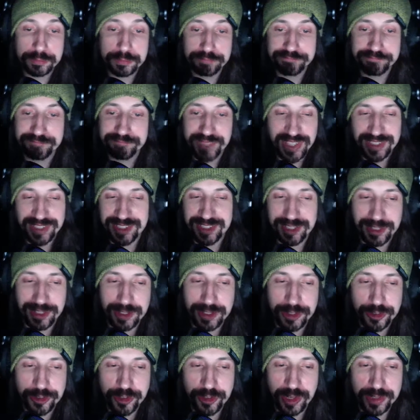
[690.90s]
Can't take
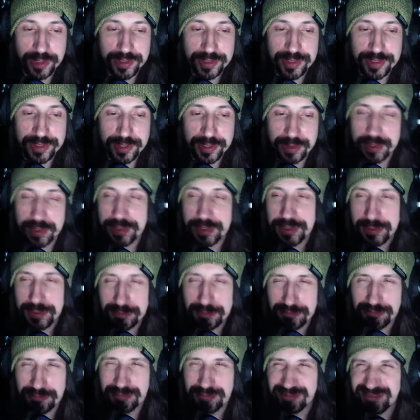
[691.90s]
any chances that these
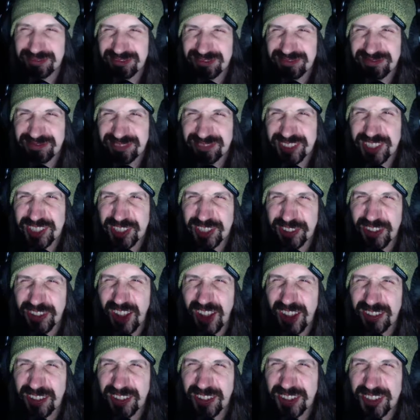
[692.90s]

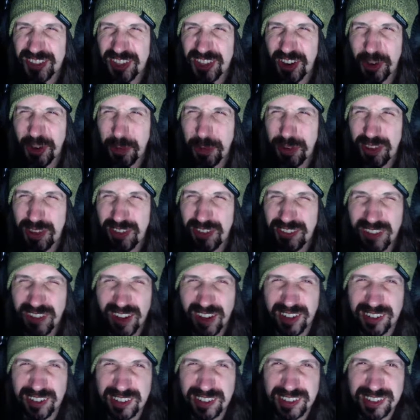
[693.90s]
survivors harbor the
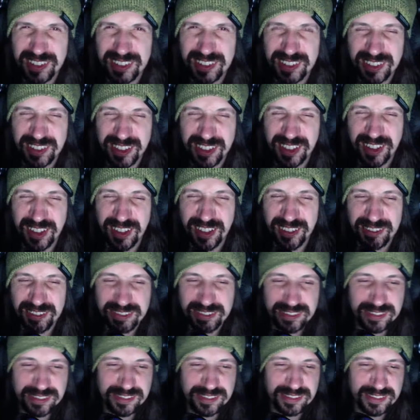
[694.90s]
virus, you know?
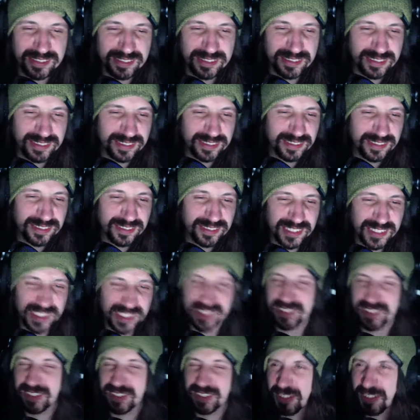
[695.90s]

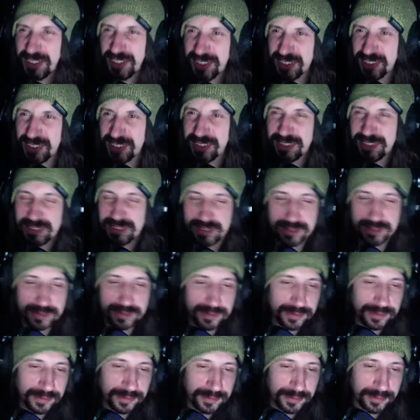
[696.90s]
This close?
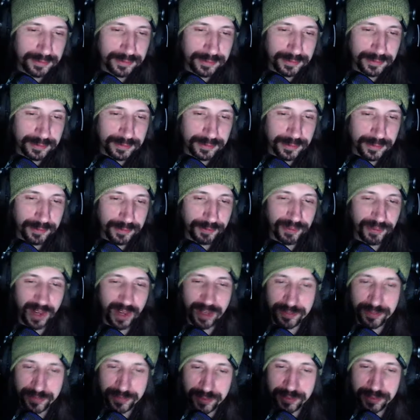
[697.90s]
With
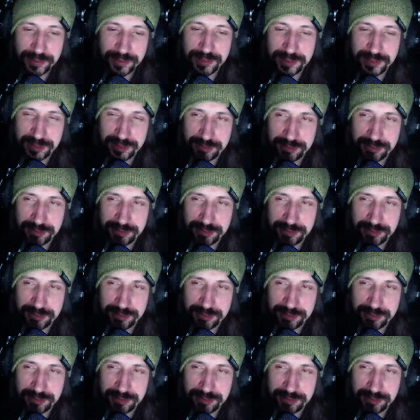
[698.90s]
5 nukes?